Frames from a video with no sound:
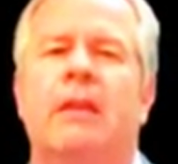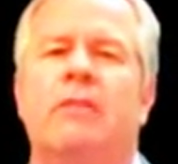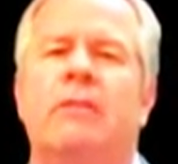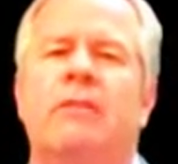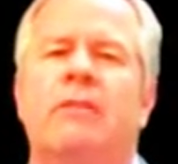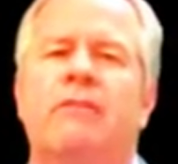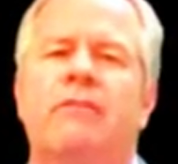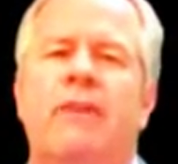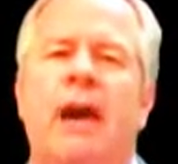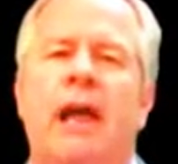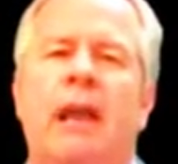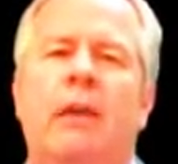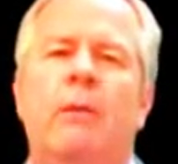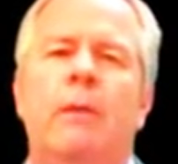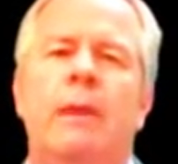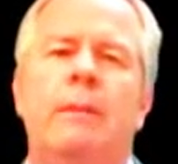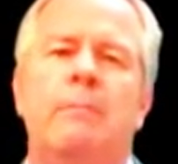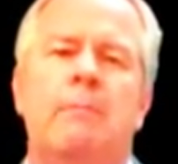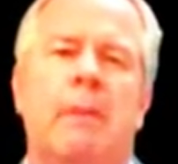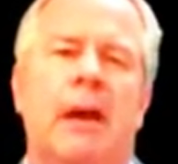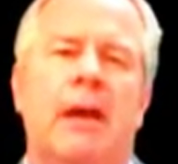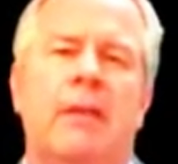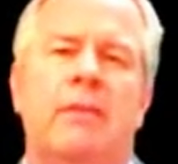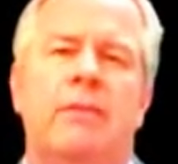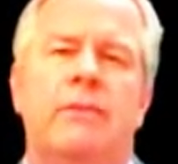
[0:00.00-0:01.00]
In the
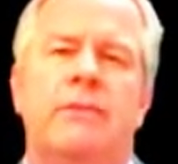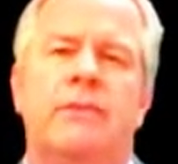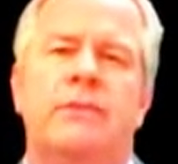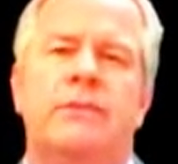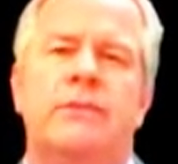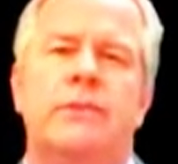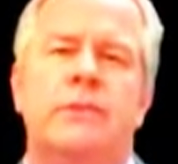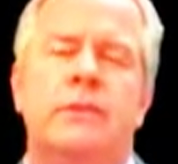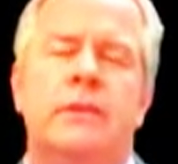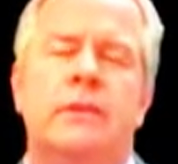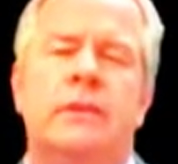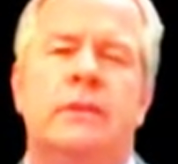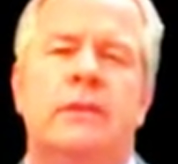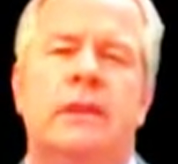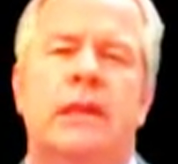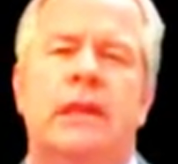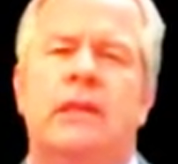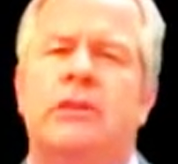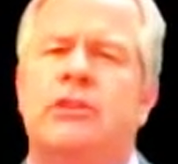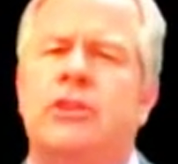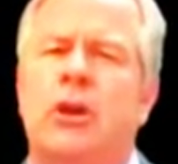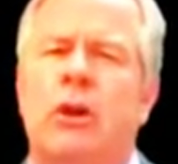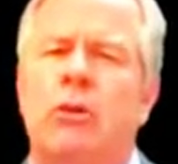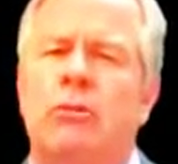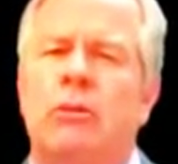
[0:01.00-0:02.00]
following months,
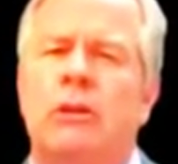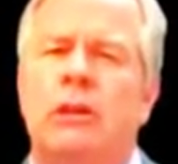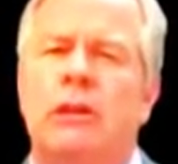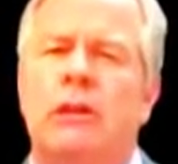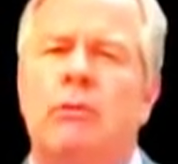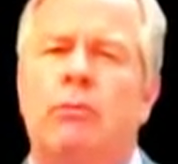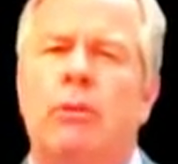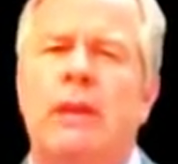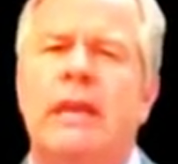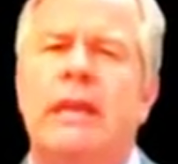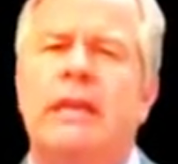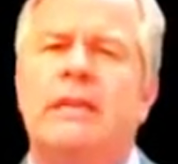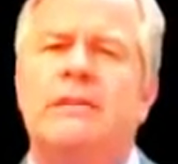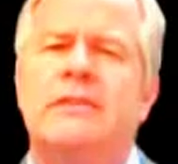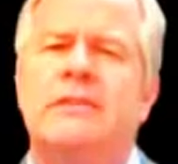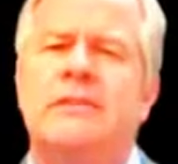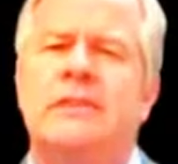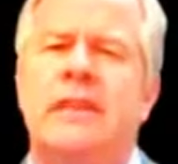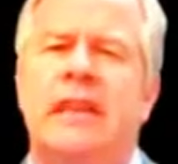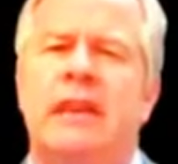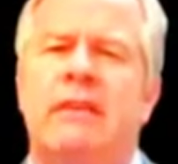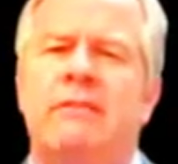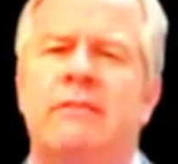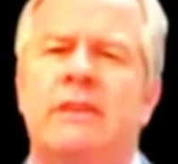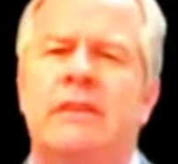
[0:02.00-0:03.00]
he totally
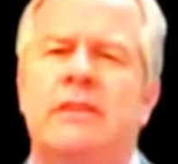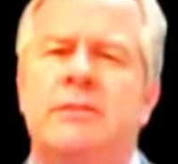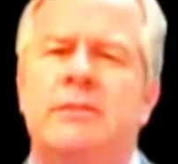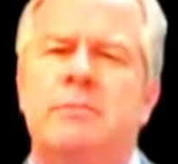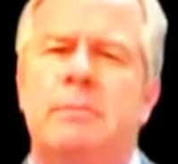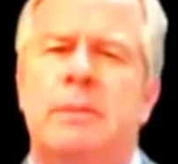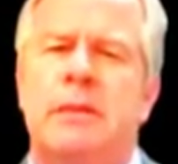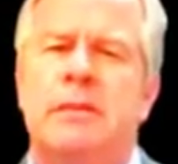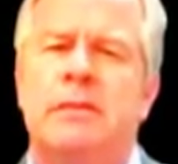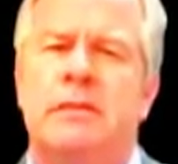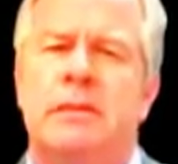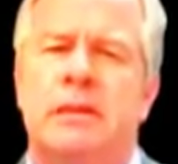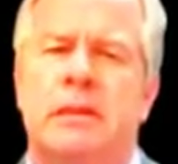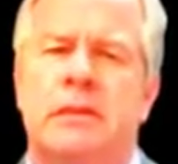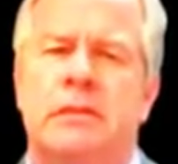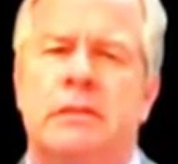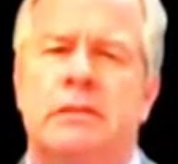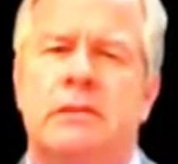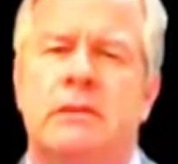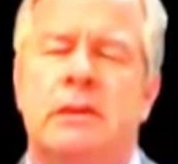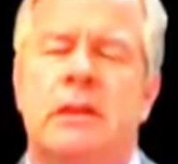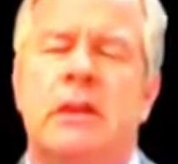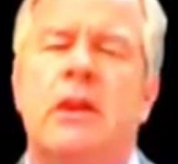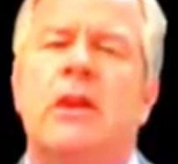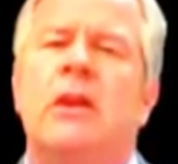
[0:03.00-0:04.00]
reconceived his
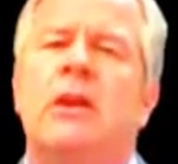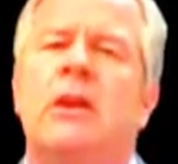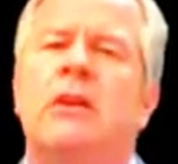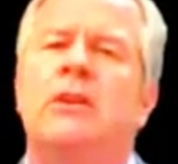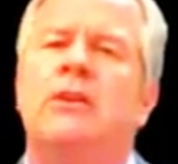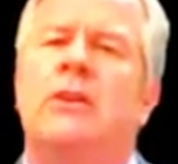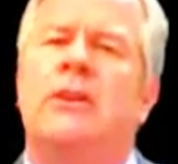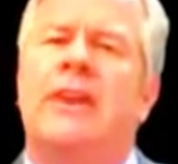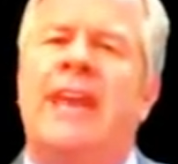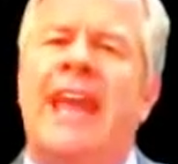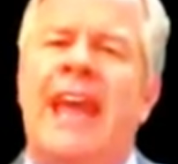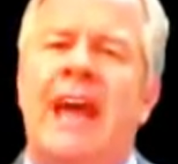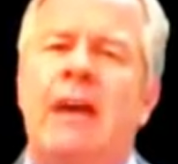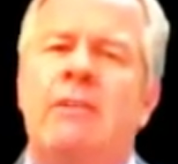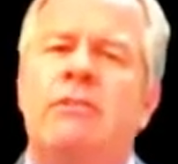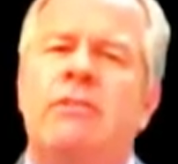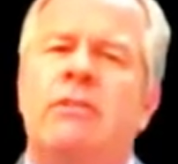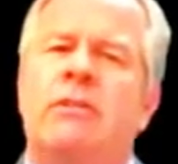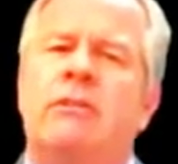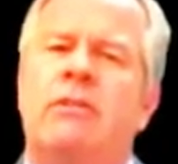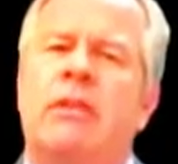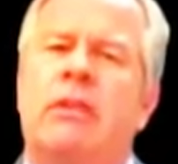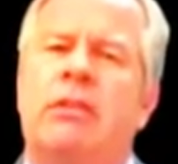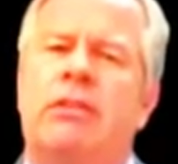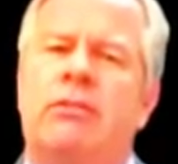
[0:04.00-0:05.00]
business to
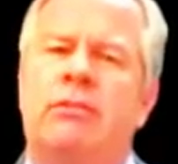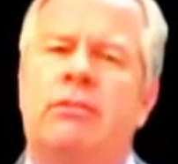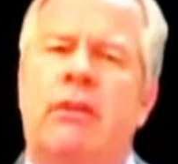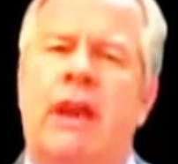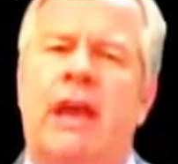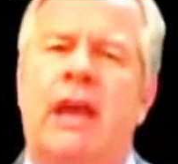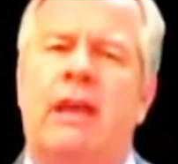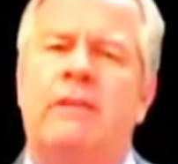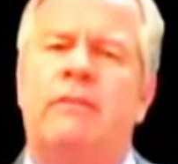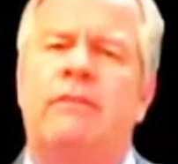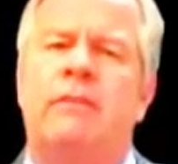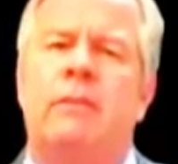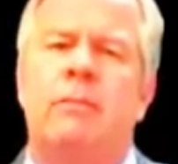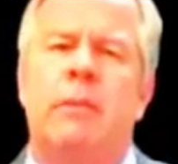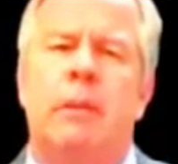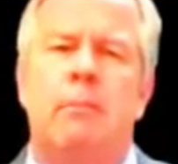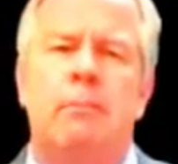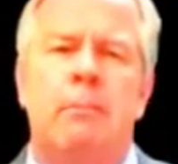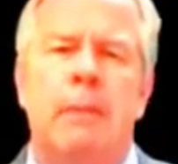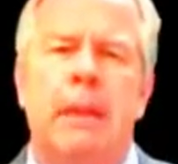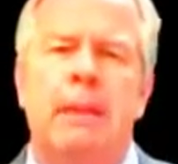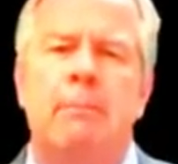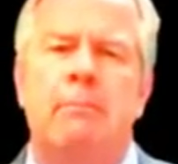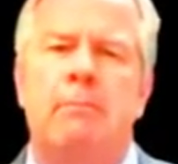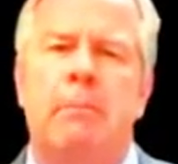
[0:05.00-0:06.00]
counter the threat from the
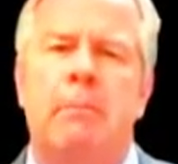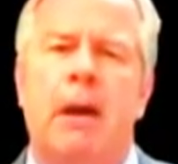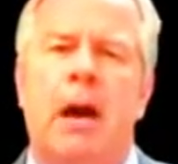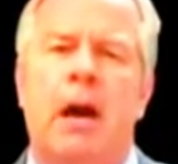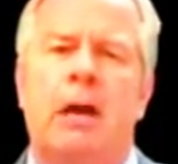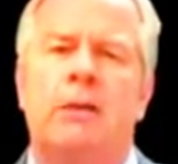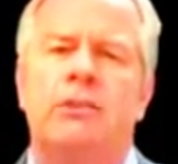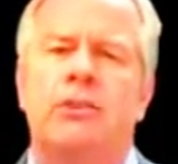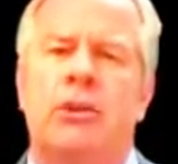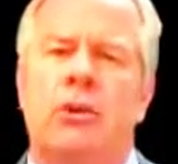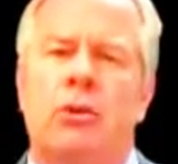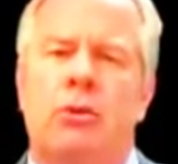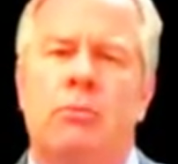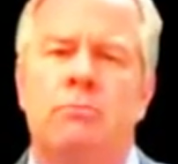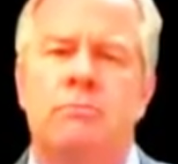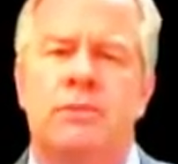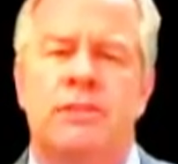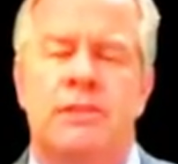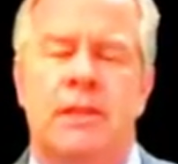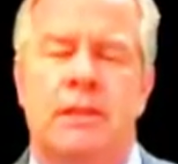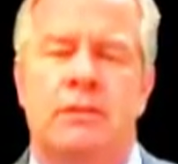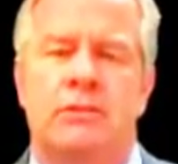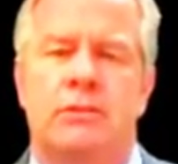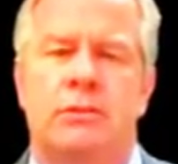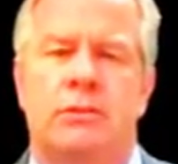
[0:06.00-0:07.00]
big box home
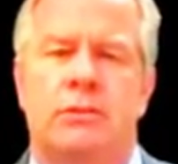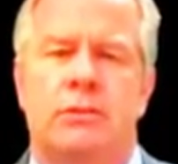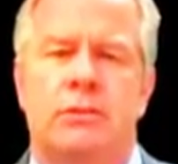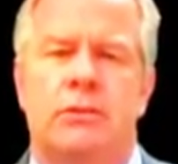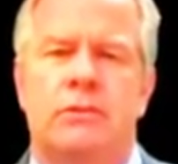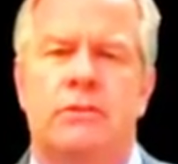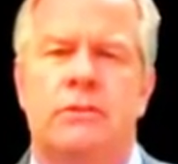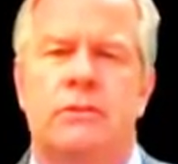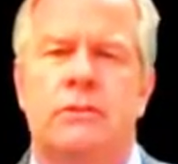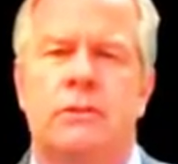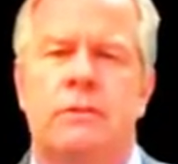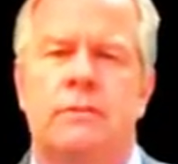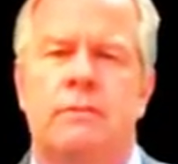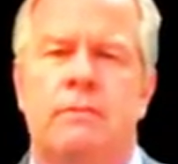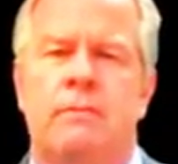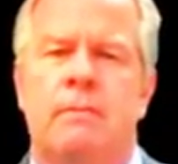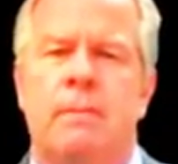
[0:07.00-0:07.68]
centers.